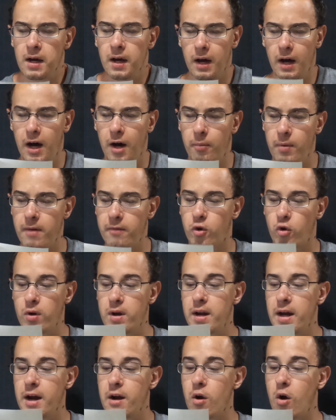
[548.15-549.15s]
Uh, we have
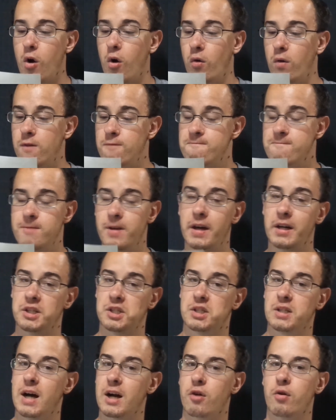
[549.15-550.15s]
Green Arrow.
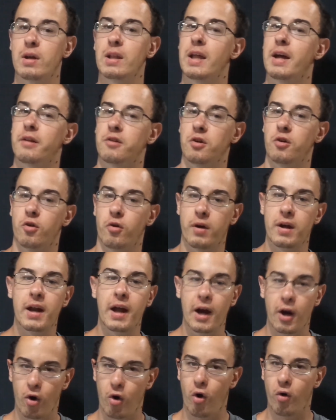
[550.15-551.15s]
Yes, not Green Lantern. Green
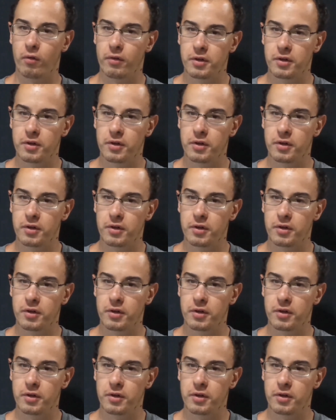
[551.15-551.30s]
Arrow.